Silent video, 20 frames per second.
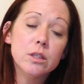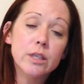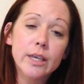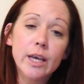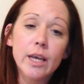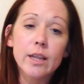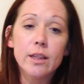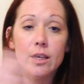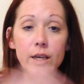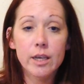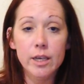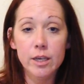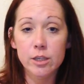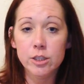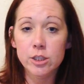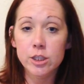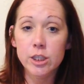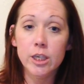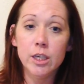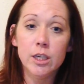get the
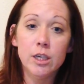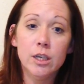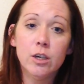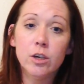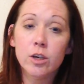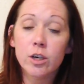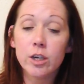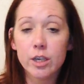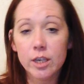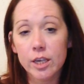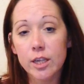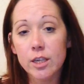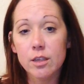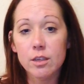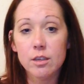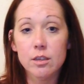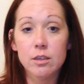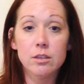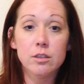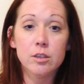energy or get
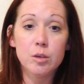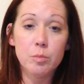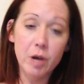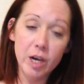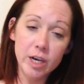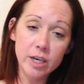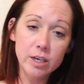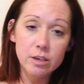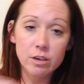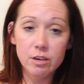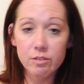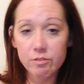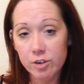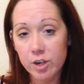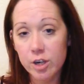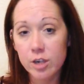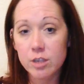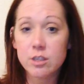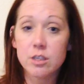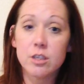the body to
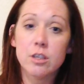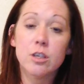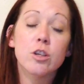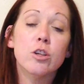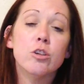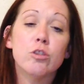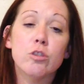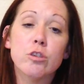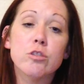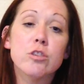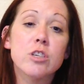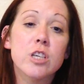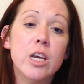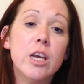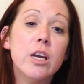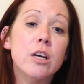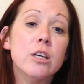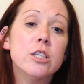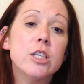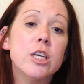convert the glucose to
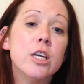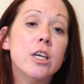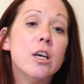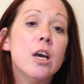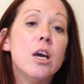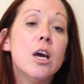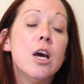energy.